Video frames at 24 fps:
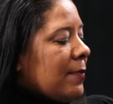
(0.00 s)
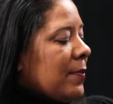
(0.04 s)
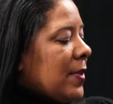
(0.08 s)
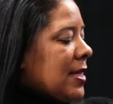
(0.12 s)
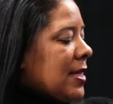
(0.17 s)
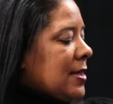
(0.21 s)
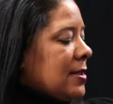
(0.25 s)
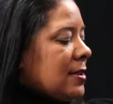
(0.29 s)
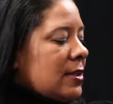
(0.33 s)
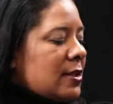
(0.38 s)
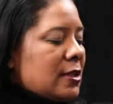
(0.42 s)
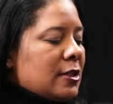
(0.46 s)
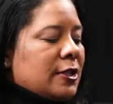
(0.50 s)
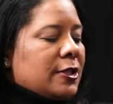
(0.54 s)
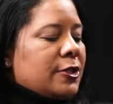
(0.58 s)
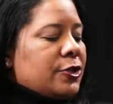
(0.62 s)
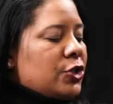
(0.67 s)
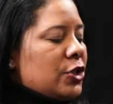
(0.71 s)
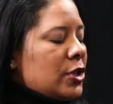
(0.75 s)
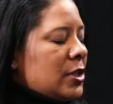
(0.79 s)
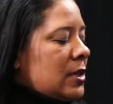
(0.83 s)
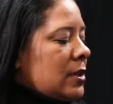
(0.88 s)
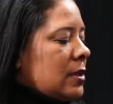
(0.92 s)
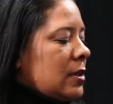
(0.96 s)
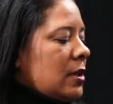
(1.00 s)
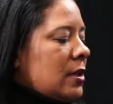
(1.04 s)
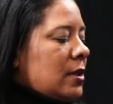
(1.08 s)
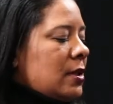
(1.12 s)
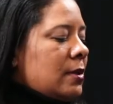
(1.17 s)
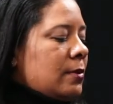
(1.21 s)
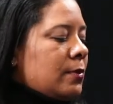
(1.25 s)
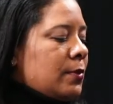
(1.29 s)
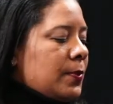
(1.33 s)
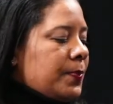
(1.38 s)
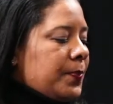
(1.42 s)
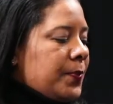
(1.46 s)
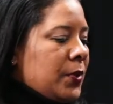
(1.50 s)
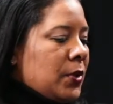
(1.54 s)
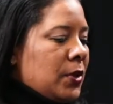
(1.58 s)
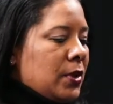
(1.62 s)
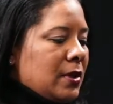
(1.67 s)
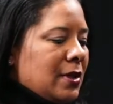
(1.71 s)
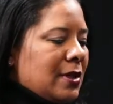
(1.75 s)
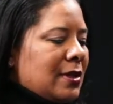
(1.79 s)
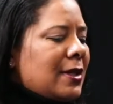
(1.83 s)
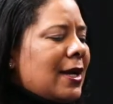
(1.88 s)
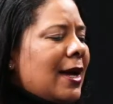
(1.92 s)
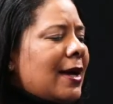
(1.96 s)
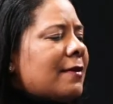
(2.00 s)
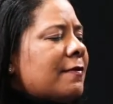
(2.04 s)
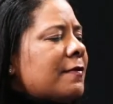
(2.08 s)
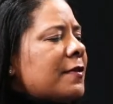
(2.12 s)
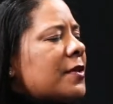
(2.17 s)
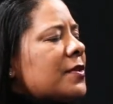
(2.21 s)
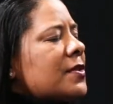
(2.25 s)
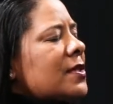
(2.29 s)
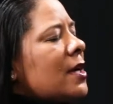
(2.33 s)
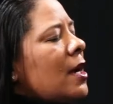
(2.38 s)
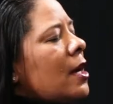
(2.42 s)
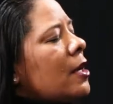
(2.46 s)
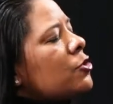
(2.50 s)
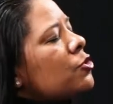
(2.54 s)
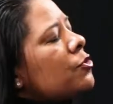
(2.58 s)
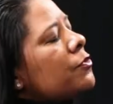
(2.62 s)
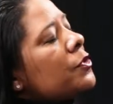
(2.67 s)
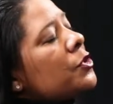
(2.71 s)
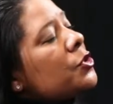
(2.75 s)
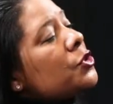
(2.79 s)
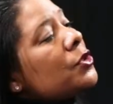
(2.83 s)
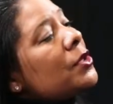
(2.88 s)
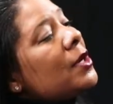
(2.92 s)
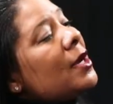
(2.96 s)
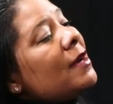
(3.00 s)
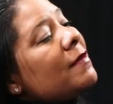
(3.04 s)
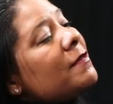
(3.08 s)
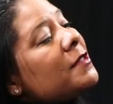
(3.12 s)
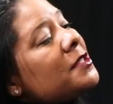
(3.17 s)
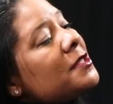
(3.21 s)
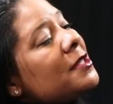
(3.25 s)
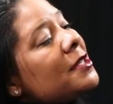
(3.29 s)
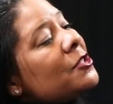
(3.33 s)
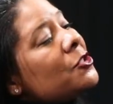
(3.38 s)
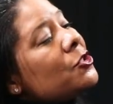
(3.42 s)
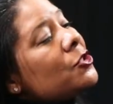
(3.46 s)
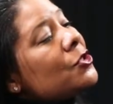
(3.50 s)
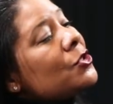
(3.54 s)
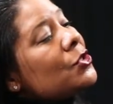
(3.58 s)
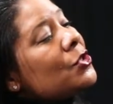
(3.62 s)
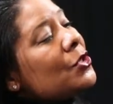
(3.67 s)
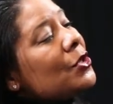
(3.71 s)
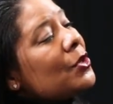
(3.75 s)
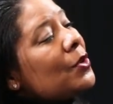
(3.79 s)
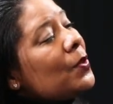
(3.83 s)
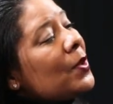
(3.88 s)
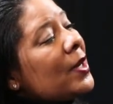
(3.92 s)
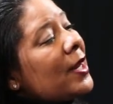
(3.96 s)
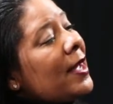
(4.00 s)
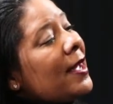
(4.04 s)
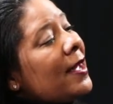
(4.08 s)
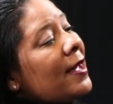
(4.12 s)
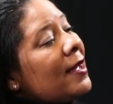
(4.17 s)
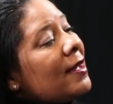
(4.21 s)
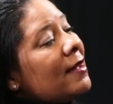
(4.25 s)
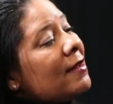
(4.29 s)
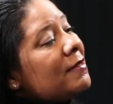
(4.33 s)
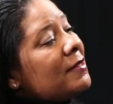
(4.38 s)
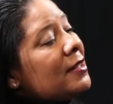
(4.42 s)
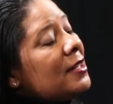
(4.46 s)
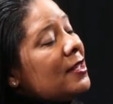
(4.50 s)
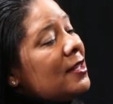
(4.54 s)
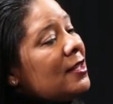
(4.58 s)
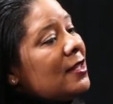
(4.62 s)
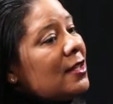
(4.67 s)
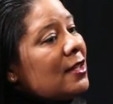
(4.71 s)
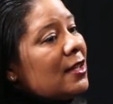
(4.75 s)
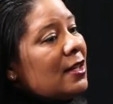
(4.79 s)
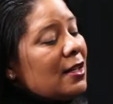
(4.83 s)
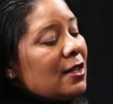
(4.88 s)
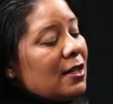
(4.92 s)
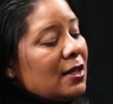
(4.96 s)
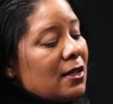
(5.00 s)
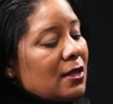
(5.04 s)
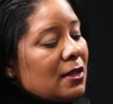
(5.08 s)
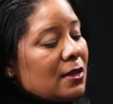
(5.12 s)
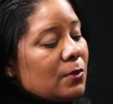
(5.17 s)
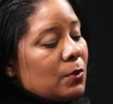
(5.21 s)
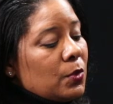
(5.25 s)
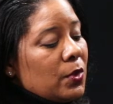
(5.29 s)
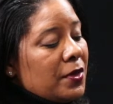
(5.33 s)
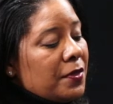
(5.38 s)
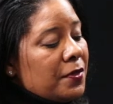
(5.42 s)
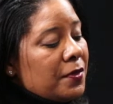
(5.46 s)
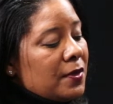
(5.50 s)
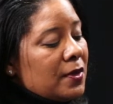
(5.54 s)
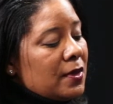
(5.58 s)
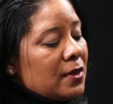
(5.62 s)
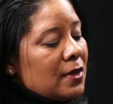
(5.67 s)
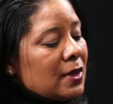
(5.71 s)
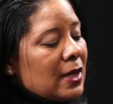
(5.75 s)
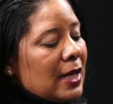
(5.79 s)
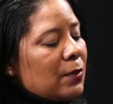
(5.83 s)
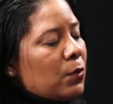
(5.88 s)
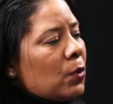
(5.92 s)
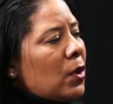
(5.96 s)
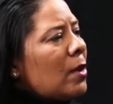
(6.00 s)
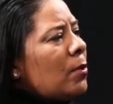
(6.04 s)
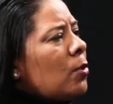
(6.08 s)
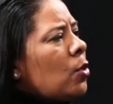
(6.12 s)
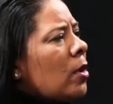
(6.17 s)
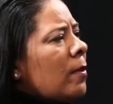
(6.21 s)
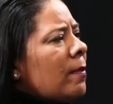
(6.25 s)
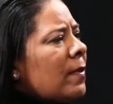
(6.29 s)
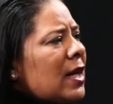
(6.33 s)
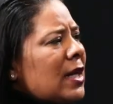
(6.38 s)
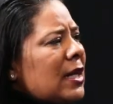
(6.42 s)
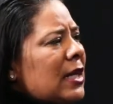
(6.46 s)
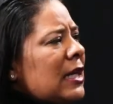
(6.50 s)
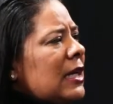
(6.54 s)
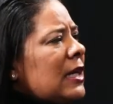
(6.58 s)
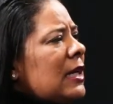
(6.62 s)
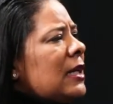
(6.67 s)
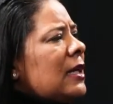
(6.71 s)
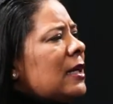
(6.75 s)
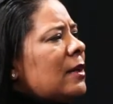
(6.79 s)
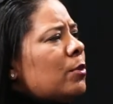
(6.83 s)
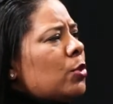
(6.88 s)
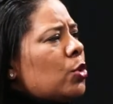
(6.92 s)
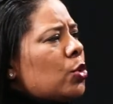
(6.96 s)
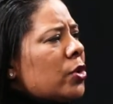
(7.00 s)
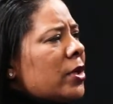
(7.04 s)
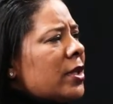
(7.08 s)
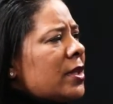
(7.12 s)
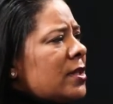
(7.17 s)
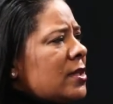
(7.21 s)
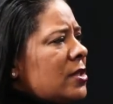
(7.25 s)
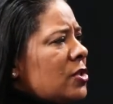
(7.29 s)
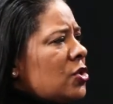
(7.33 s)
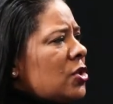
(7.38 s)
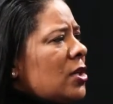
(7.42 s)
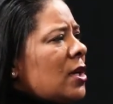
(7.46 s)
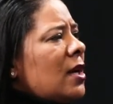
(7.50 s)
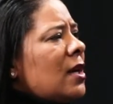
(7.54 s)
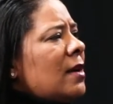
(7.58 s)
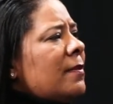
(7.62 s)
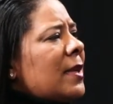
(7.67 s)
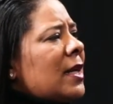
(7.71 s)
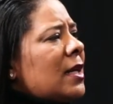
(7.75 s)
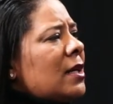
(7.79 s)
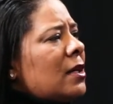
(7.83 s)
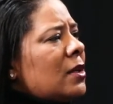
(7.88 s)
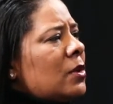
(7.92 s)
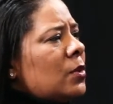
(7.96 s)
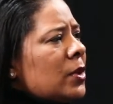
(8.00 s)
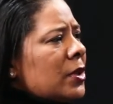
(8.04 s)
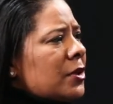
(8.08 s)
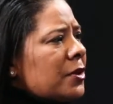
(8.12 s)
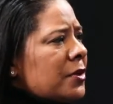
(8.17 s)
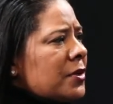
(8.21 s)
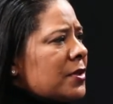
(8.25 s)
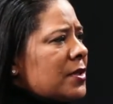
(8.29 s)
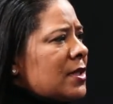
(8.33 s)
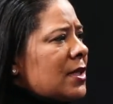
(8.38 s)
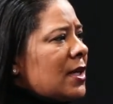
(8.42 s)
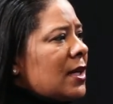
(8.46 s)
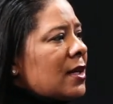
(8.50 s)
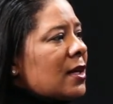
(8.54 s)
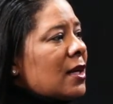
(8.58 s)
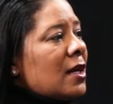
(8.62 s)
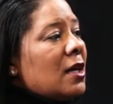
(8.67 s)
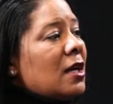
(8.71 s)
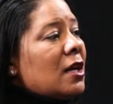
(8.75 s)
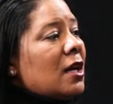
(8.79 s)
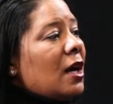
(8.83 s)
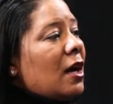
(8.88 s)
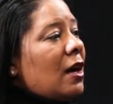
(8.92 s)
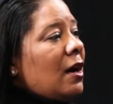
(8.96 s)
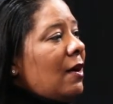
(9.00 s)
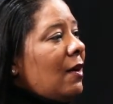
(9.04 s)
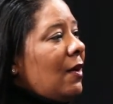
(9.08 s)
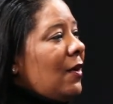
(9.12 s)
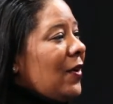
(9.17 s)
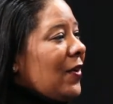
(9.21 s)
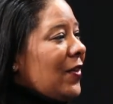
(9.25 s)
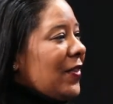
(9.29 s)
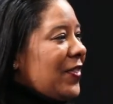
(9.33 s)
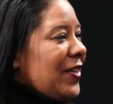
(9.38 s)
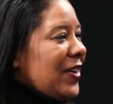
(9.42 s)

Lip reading: I basically just put a lot of those controversial conversations you don't want to have with I want more money, I'm bored at this job, my coworkers suck, all